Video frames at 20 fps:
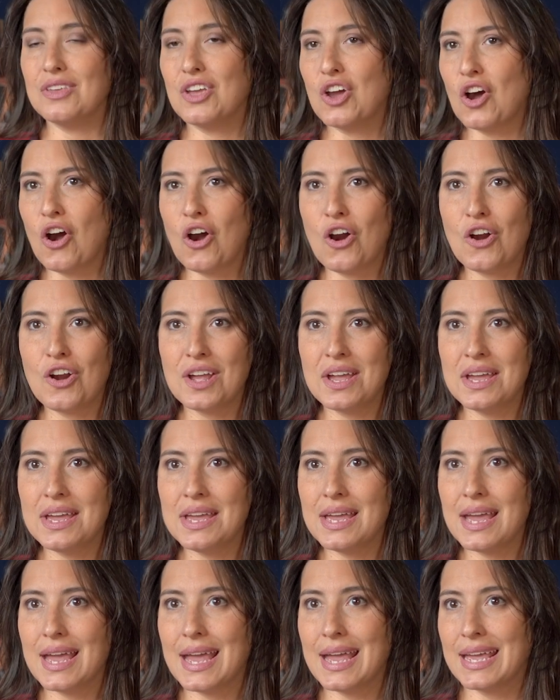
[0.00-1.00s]

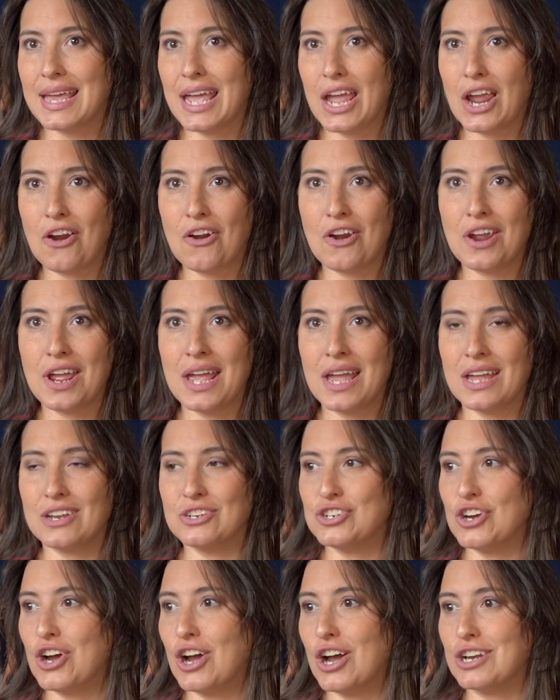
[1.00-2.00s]
Kari and Carrie
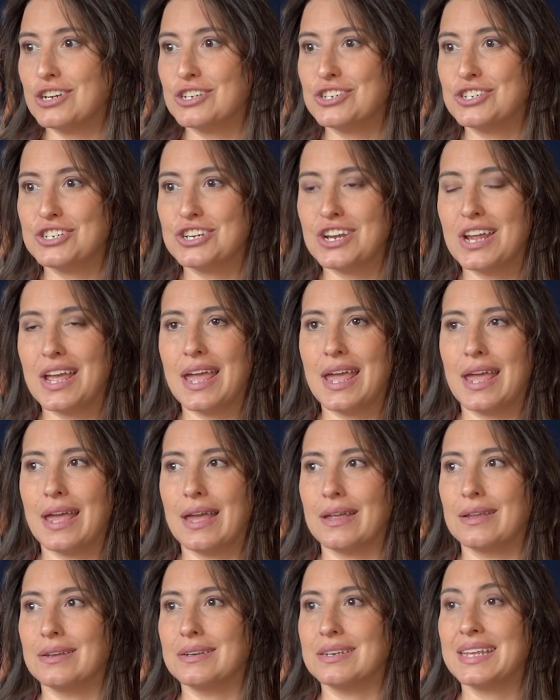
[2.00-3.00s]
and Josh
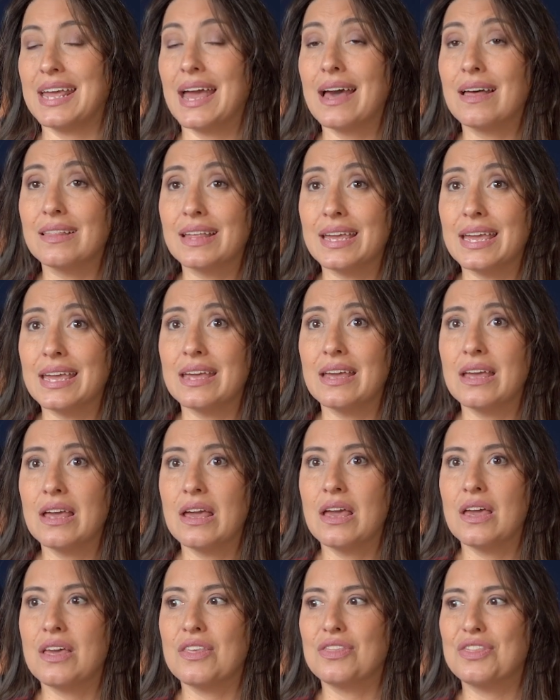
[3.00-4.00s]
and Kelly,
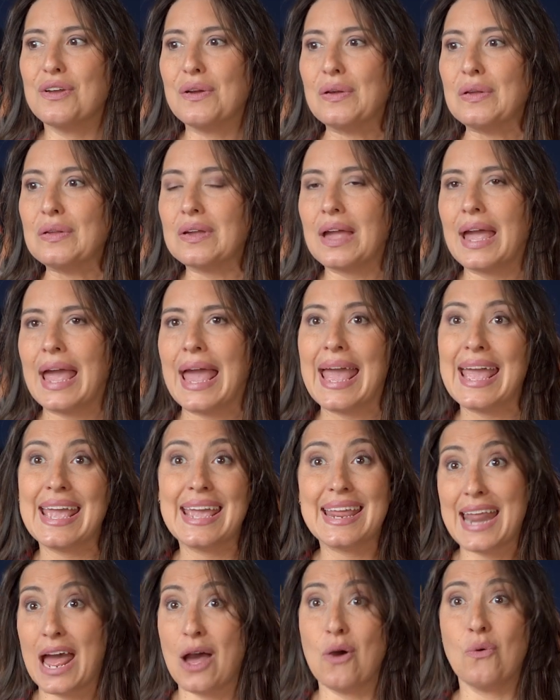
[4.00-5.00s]
they're
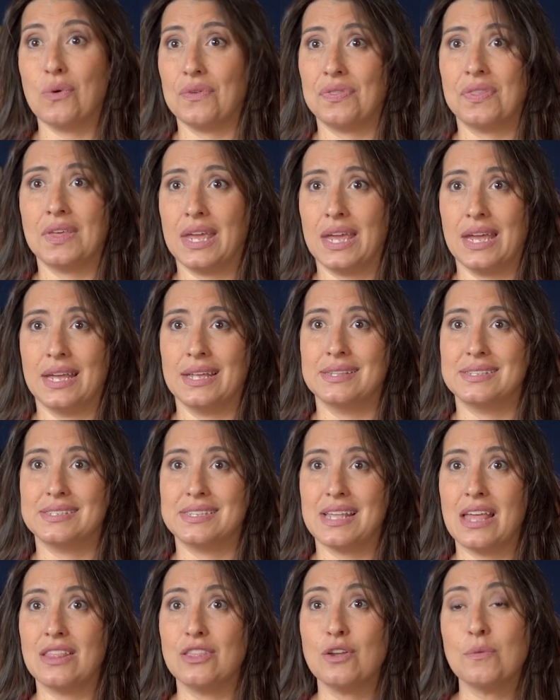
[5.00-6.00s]
hanging out with the
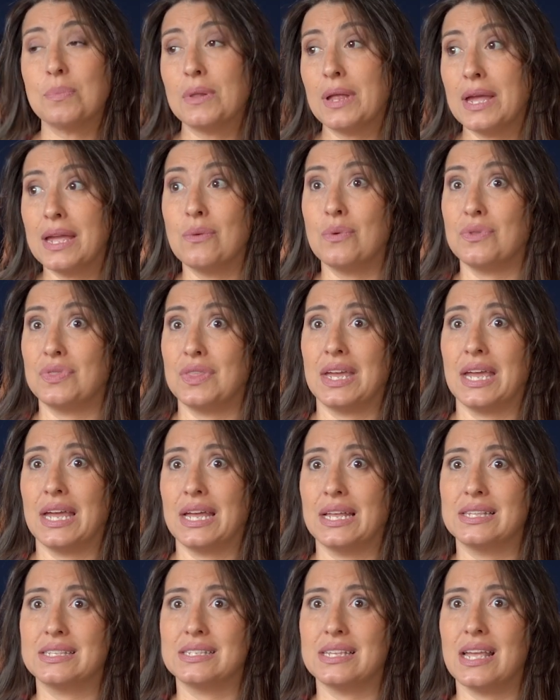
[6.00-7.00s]
kids and they're playing with the
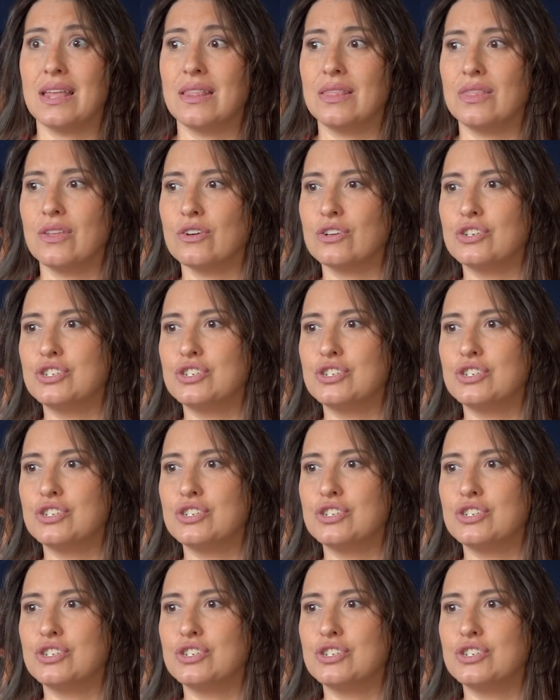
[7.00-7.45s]
kids and they're